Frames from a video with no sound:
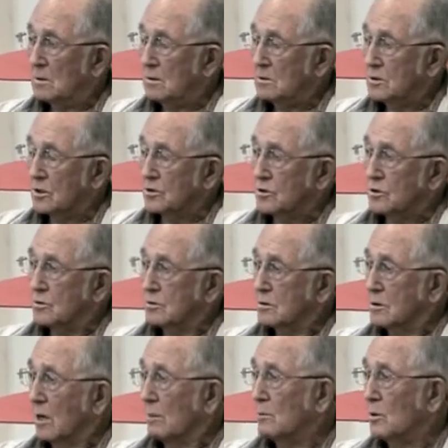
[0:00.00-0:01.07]
just a
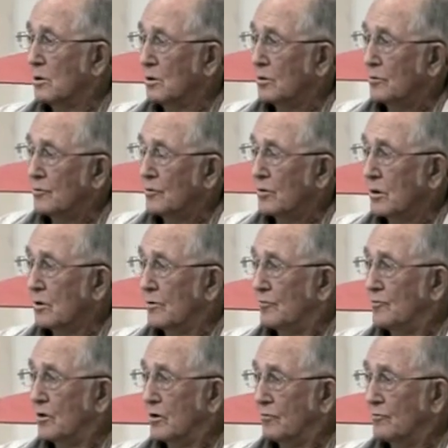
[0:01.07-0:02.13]
couple hundred, 300
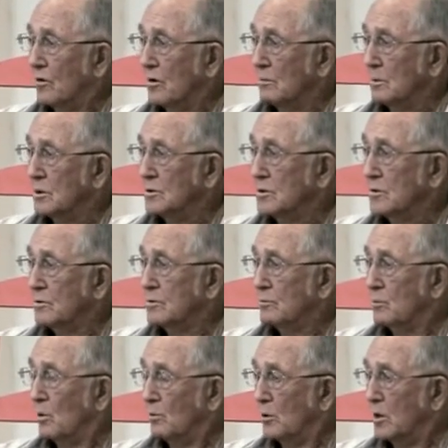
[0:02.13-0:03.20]
feet from us,
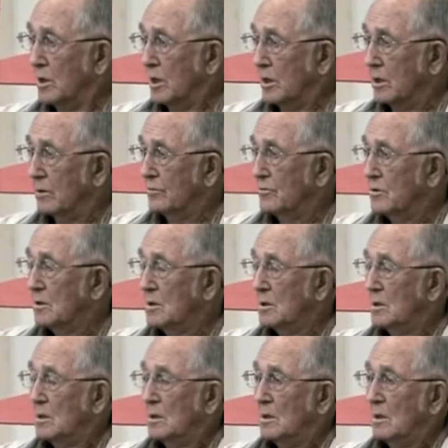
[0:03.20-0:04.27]
where we lived.
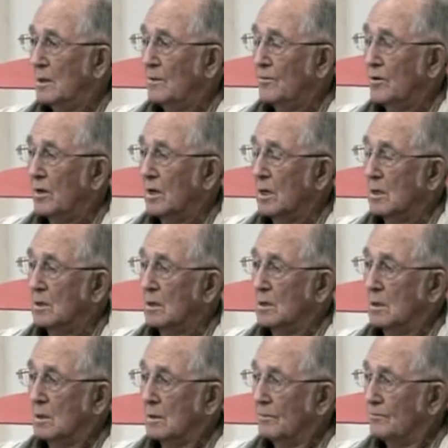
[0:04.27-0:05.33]
And
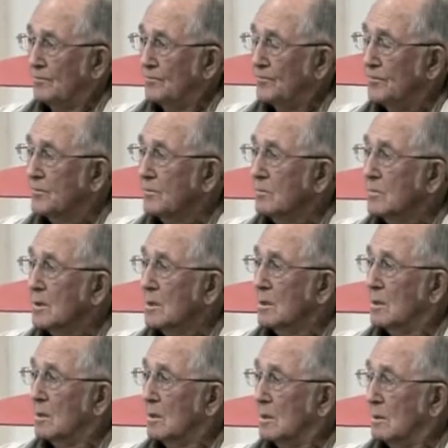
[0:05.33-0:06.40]
uh,
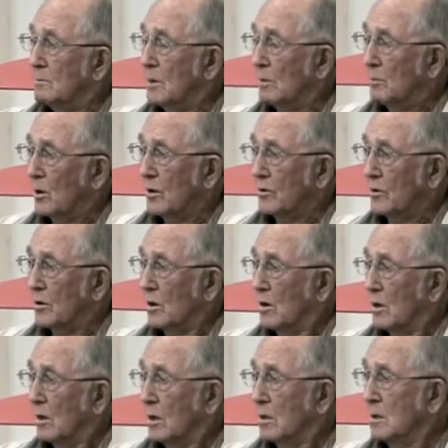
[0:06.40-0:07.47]
my brother and
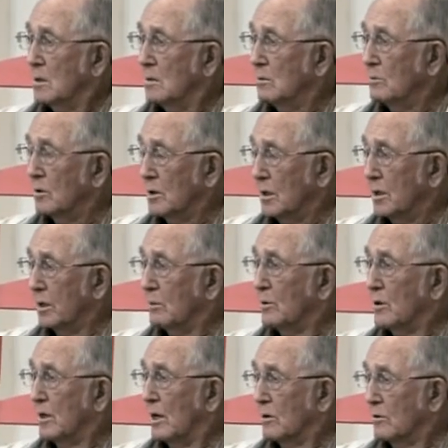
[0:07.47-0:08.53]
I went to live
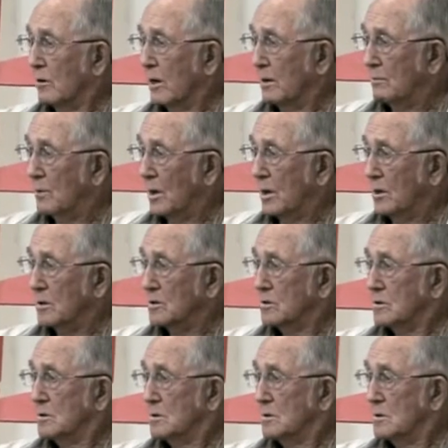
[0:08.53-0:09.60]
with our grandparents
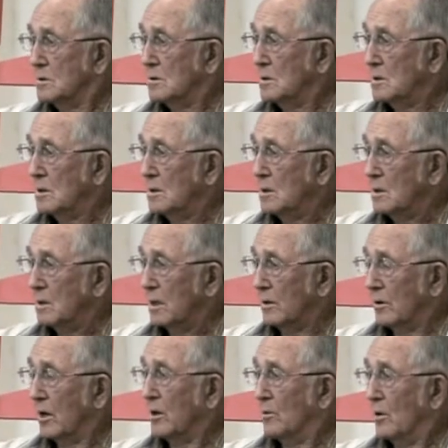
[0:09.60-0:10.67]
and
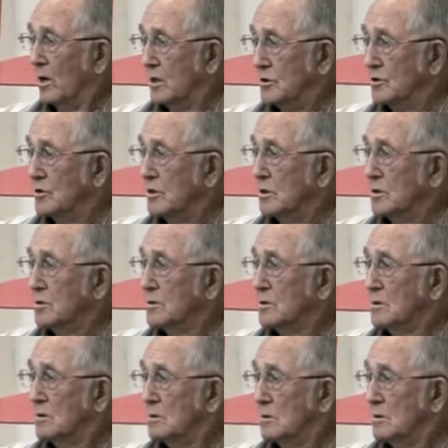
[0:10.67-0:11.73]
they raised us
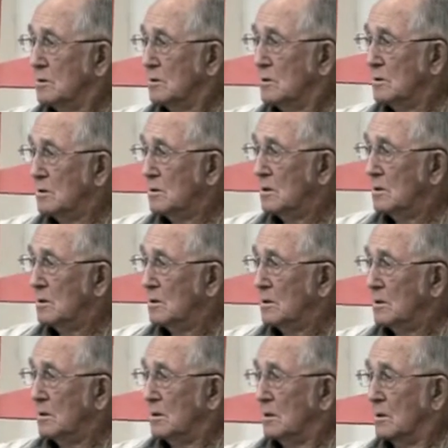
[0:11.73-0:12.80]

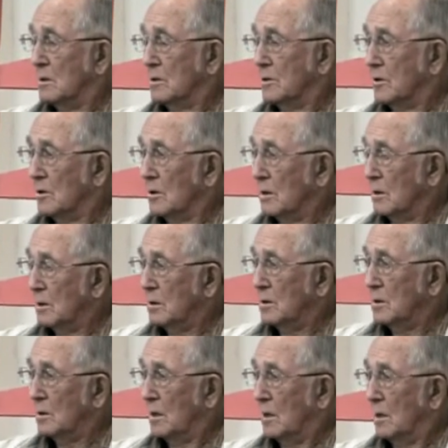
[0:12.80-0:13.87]
until uh,
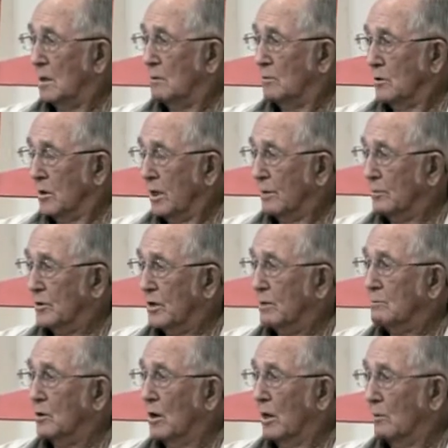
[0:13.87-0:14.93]
we lived with them till I